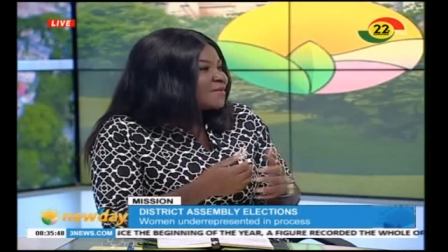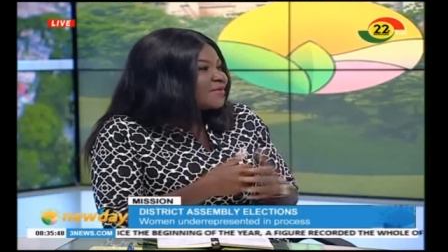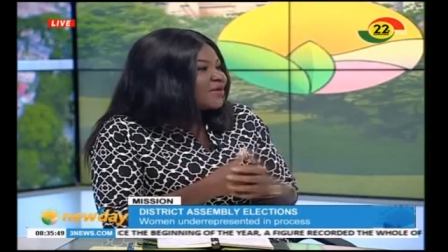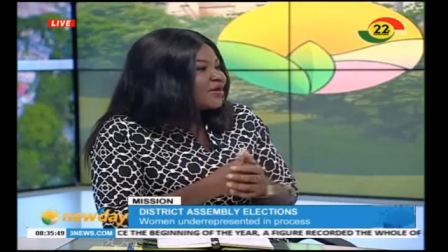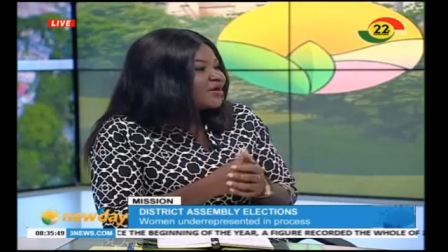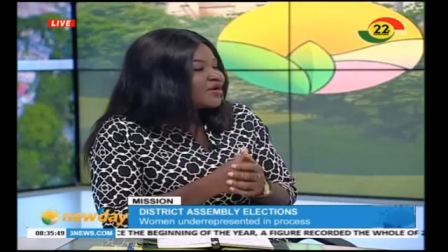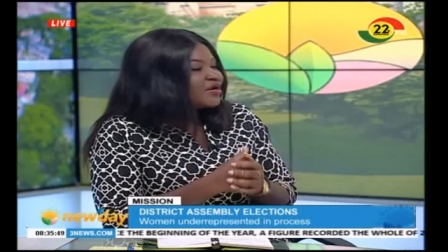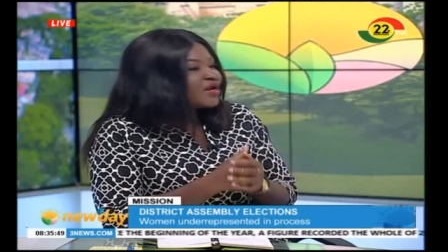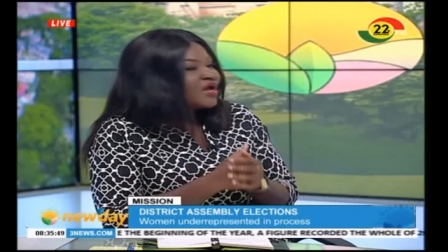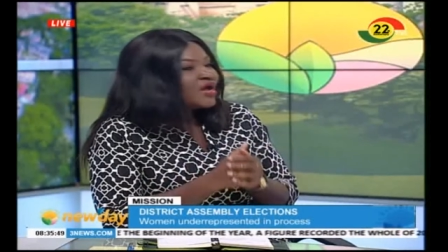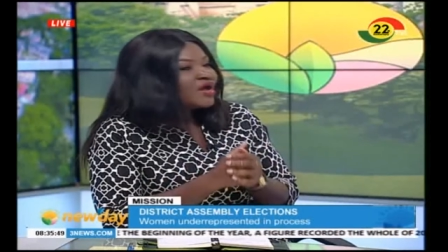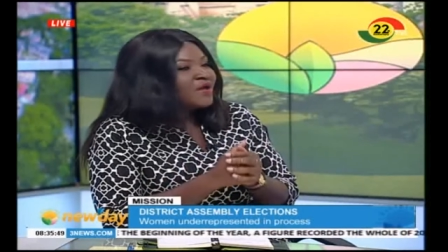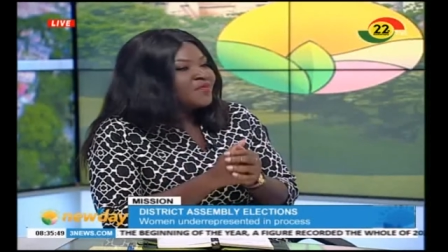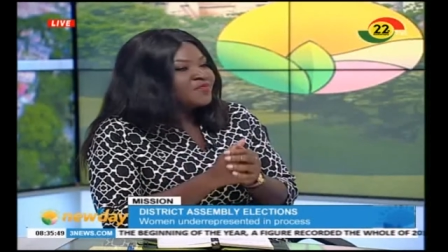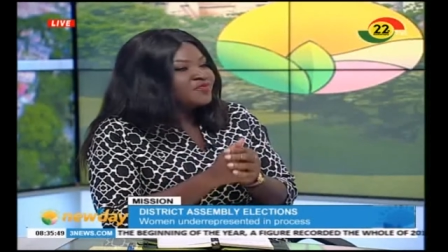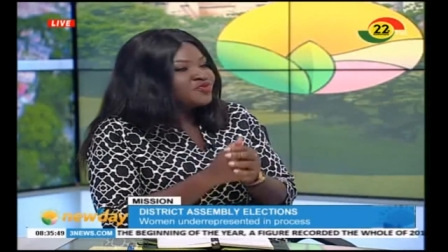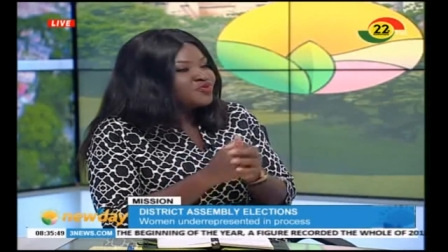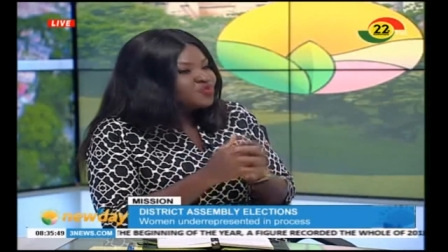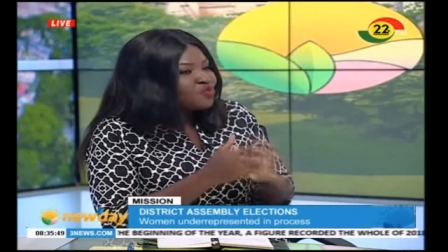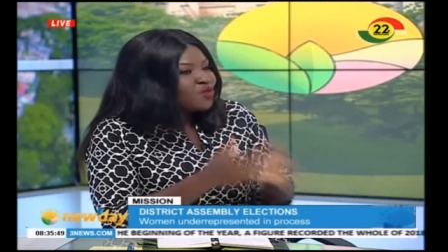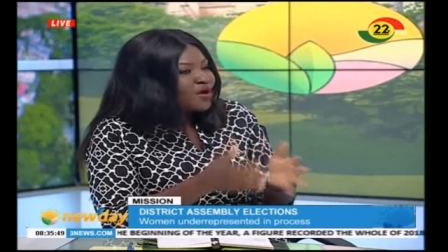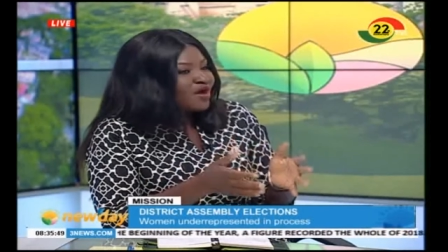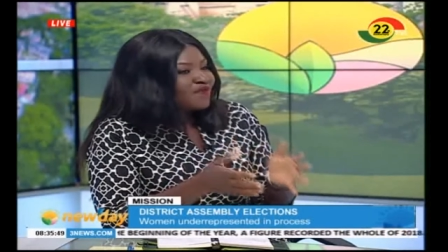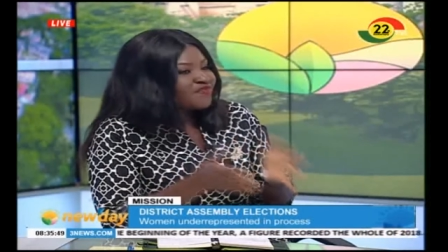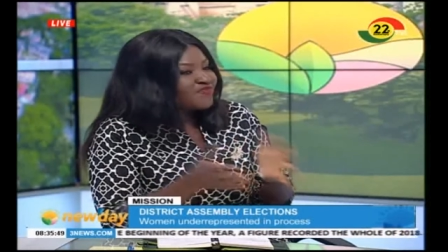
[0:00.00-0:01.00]
But um,
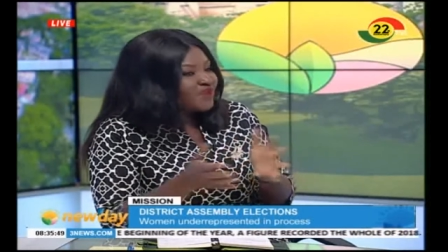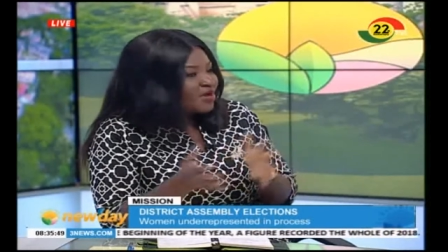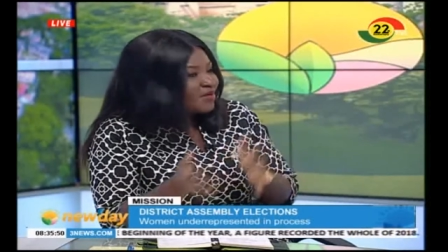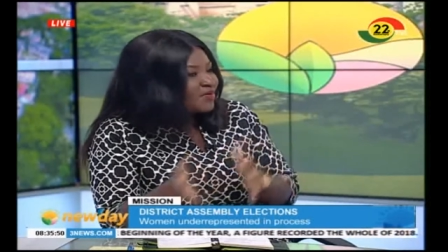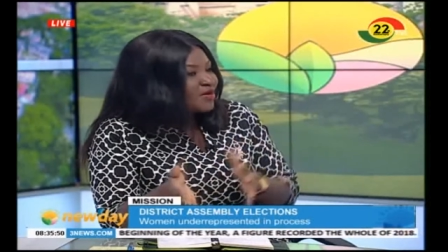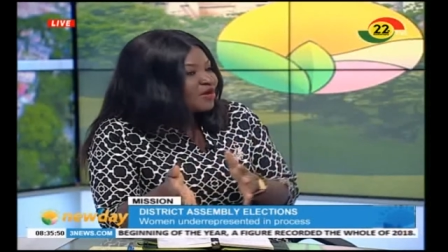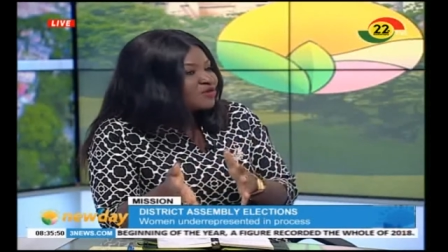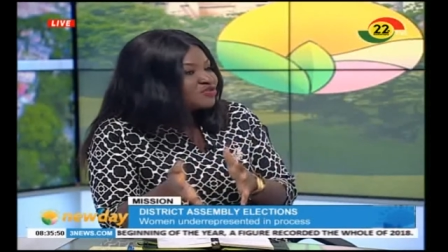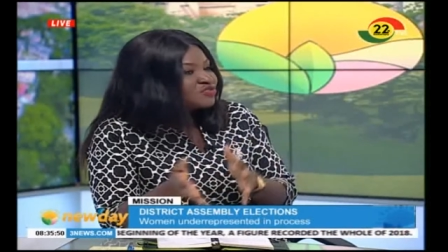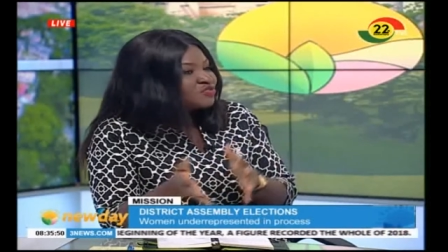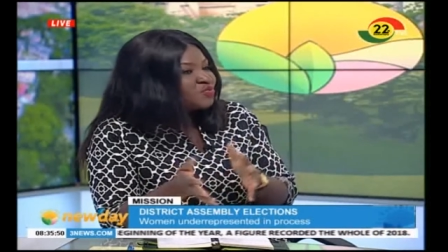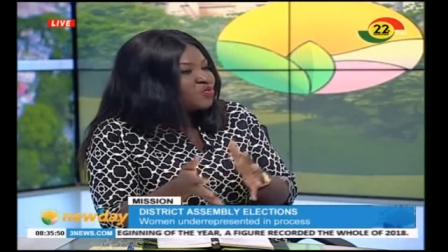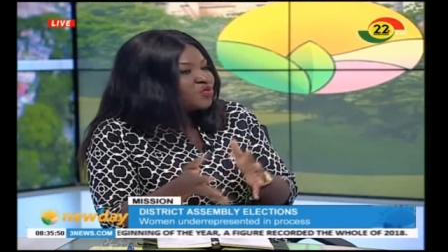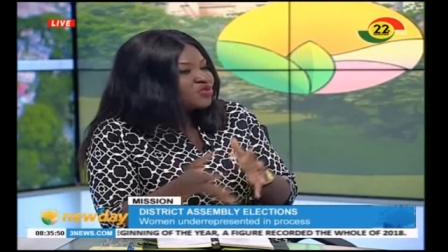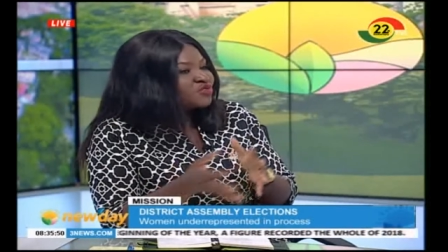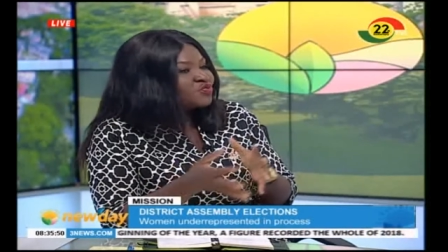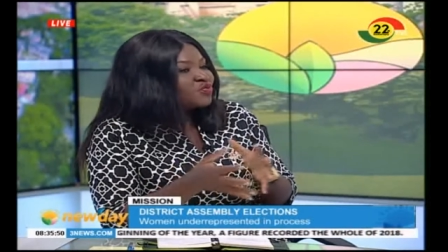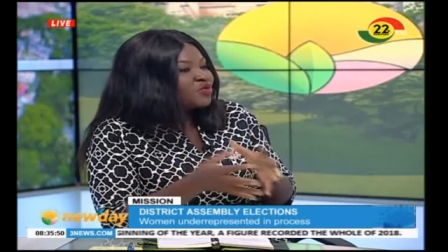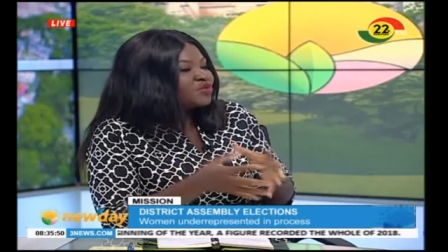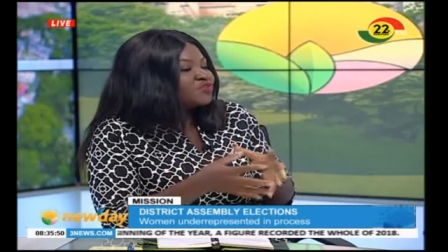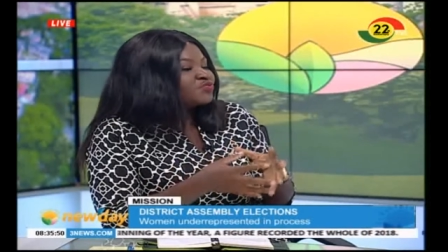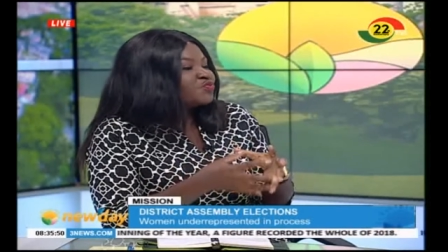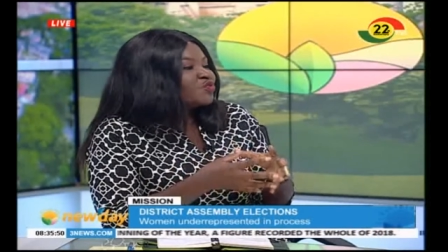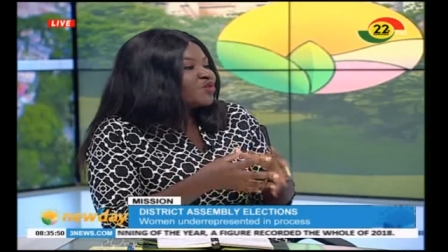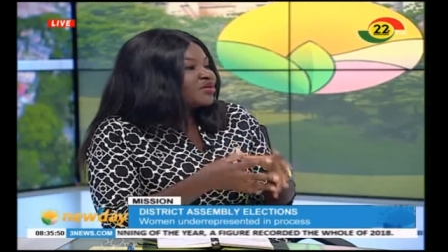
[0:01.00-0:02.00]
you have come out. What
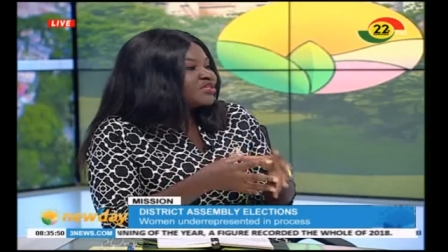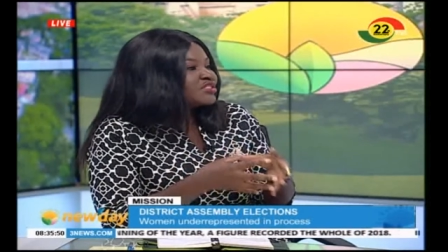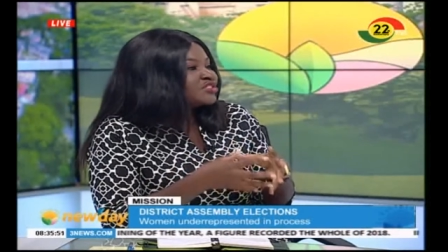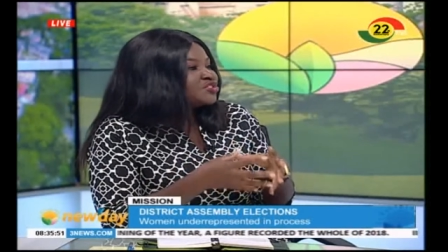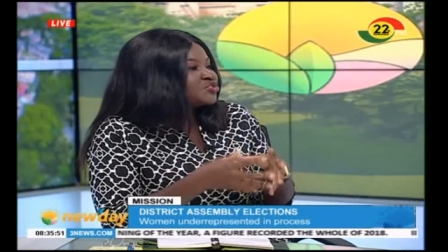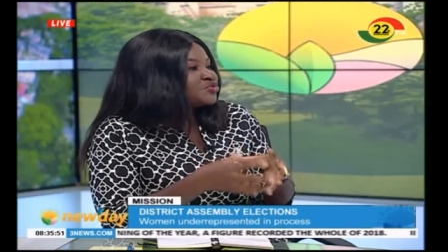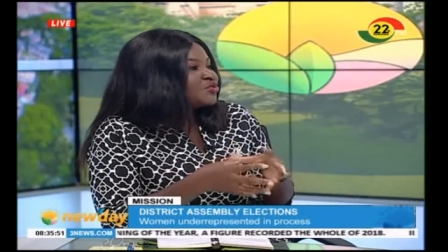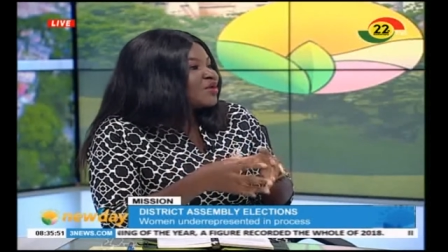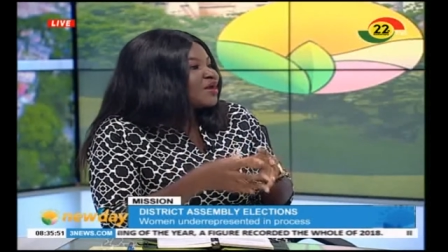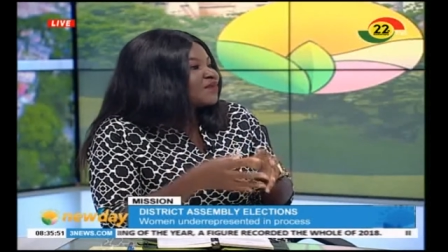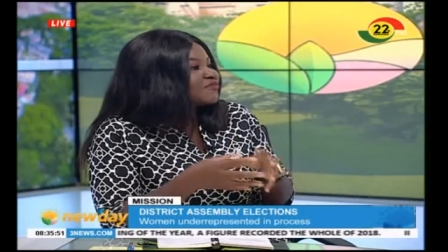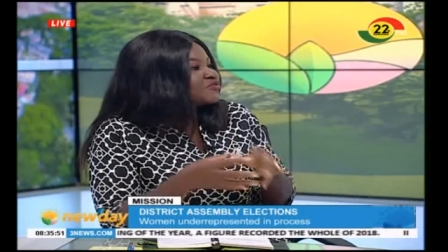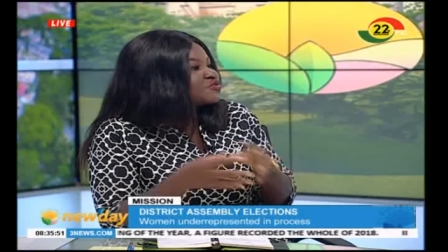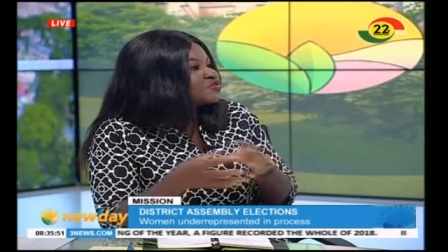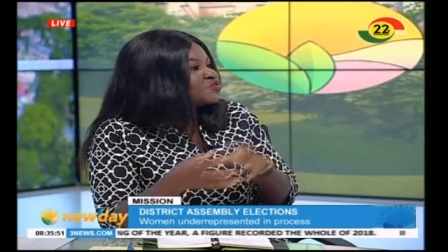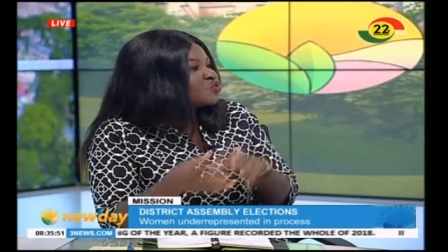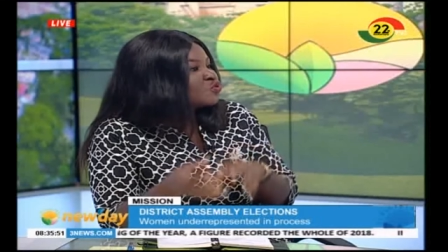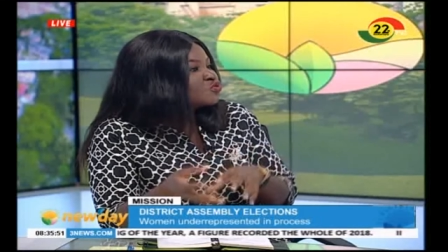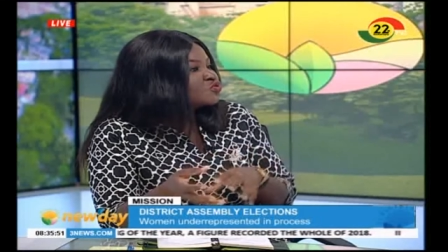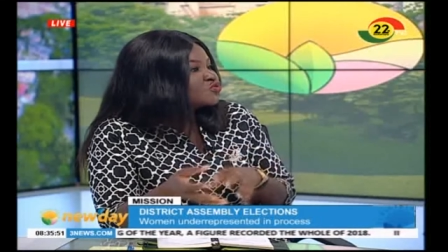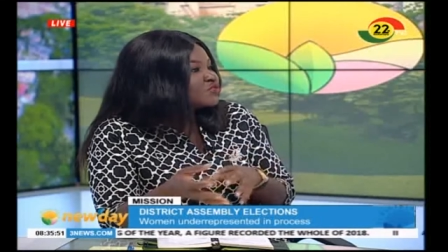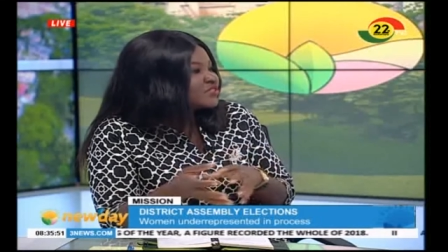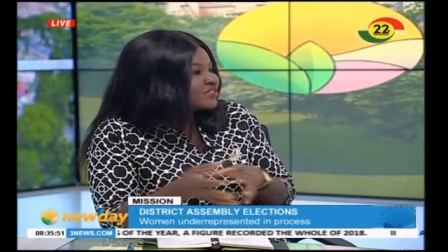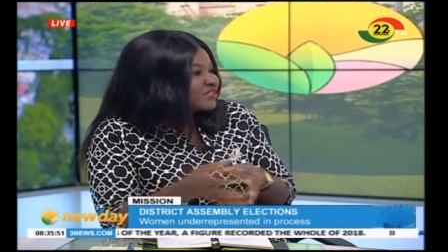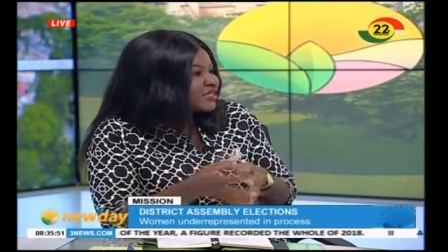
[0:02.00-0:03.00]
what words do you have to
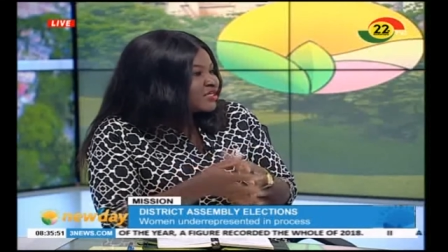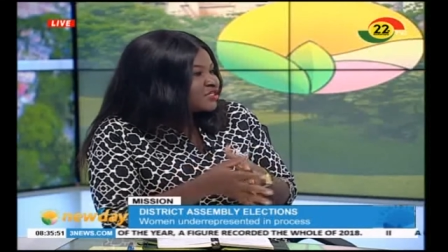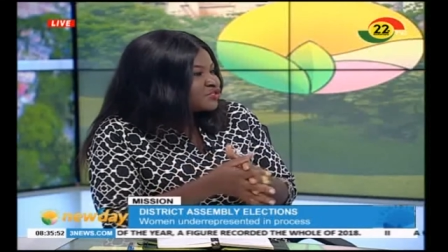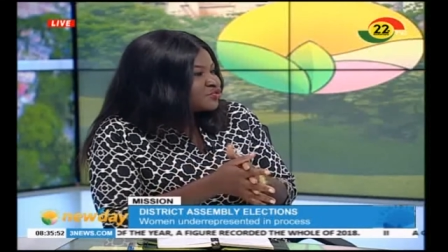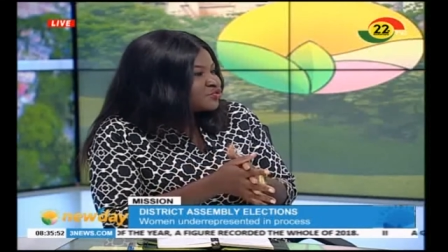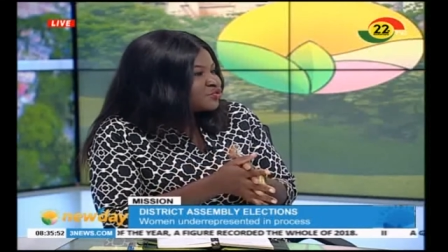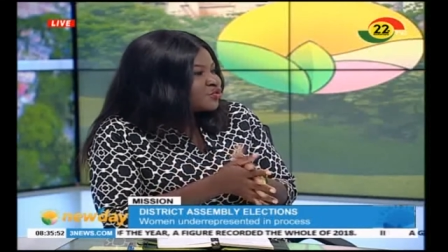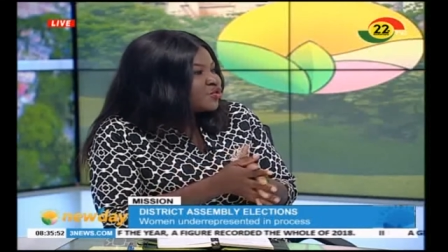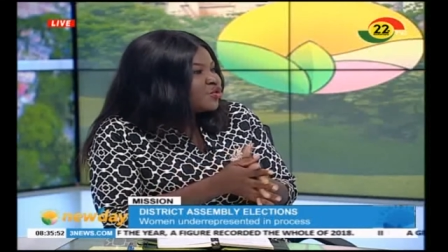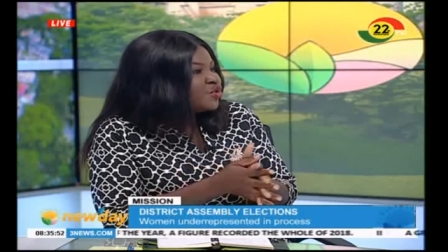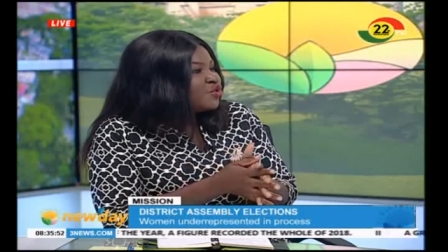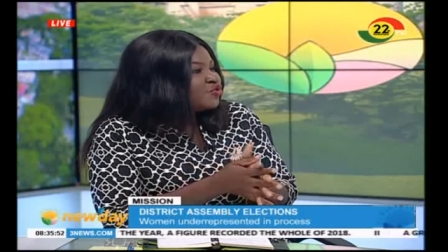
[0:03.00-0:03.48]
also say to